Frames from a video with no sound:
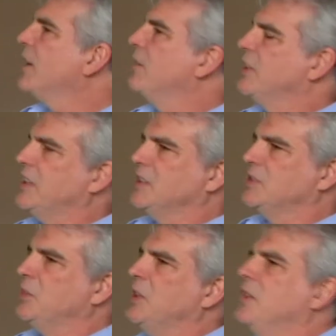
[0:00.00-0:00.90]
of it has
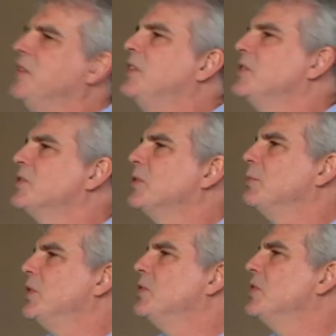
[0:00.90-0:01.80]
been in the
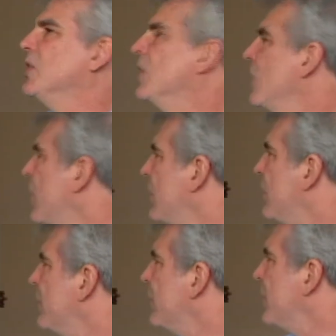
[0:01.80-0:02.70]
distribution, a lot of
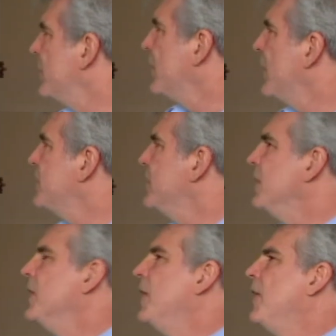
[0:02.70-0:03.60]
the frustration.
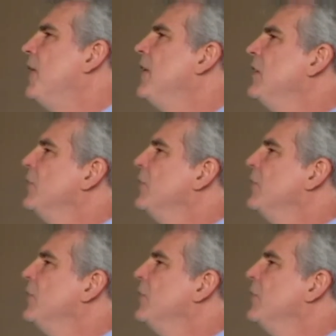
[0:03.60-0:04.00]
Mm-hmm.